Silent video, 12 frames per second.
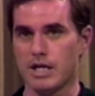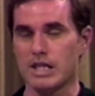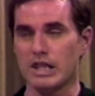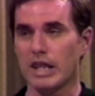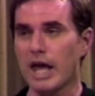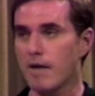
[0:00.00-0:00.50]

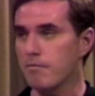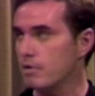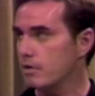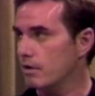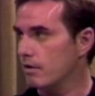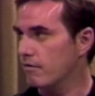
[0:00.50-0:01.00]

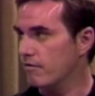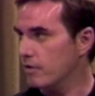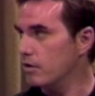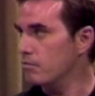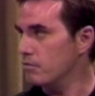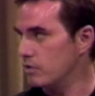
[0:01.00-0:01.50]
elaborate
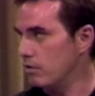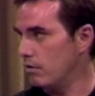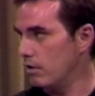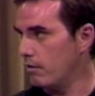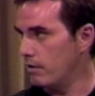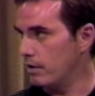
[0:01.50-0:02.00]
film
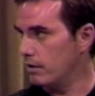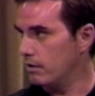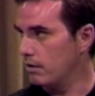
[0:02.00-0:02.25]
studio in it,